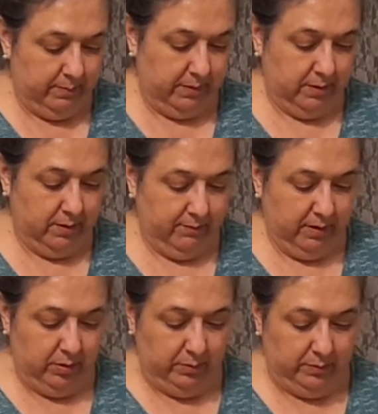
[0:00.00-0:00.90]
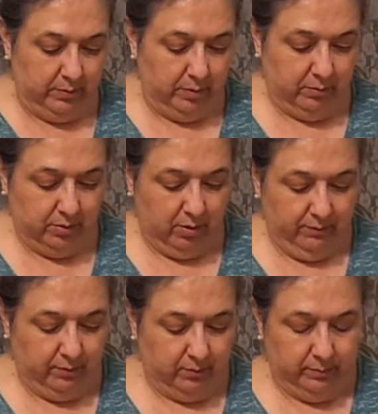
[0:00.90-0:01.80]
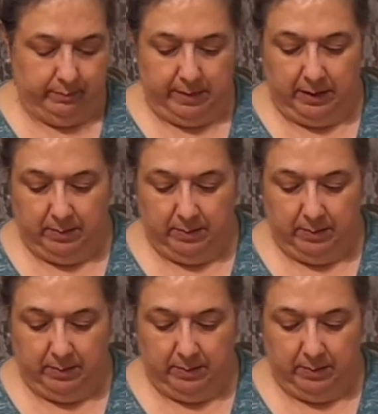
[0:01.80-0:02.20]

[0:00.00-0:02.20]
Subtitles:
But I've been doing no salt for many,